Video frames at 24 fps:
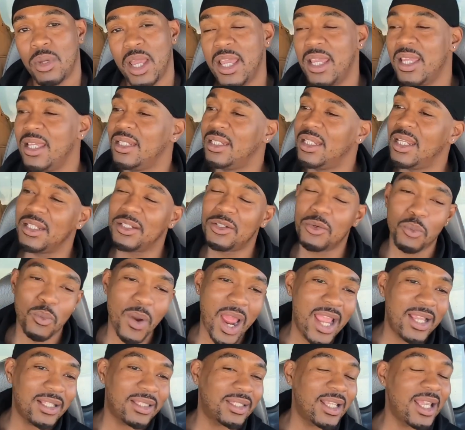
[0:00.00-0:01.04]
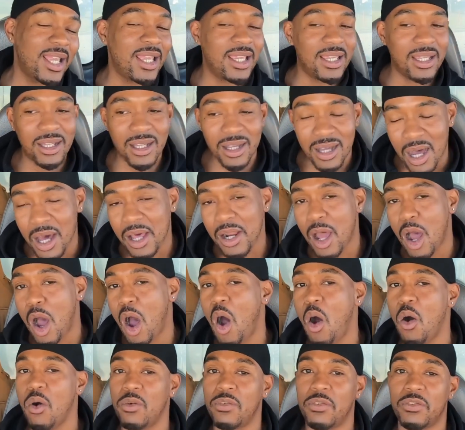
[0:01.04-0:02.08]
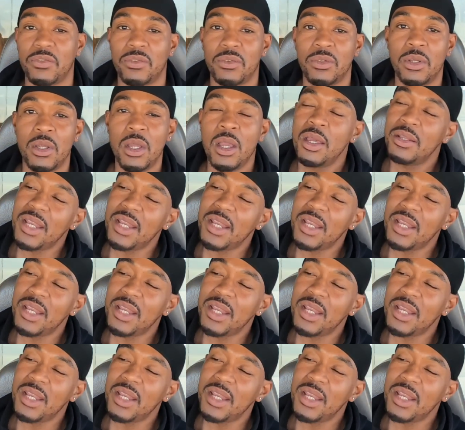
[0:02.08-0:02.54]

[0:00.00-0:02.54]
And he did the right thing. Cut her off.